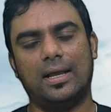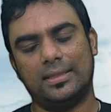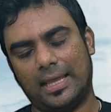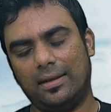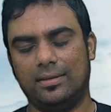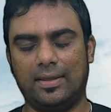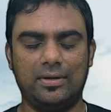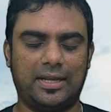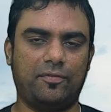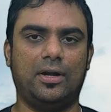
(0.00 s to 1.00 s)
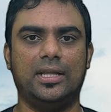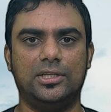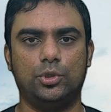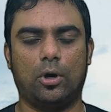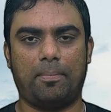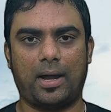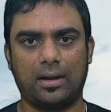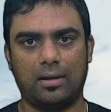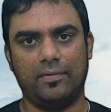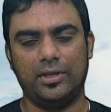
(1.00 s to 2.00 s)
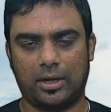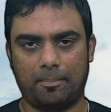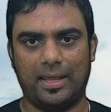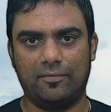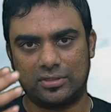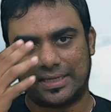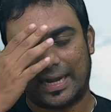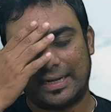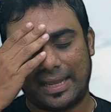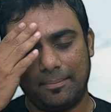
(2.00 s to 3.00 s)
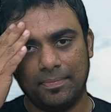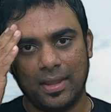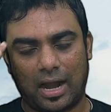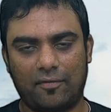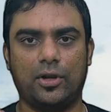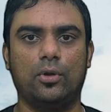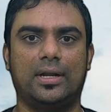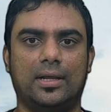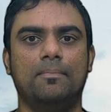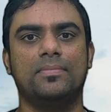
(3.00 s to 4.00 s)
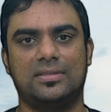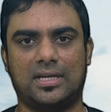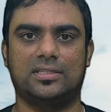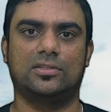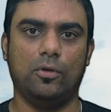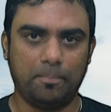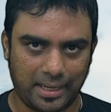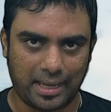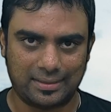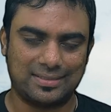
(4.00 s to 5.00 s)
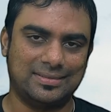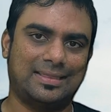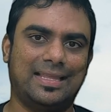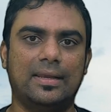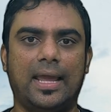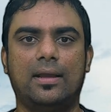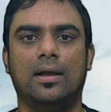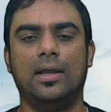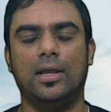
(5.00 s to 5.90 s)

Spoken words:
then they will definitely issue a PAR when you're applying for second time after you get a successful PR. There's nothing like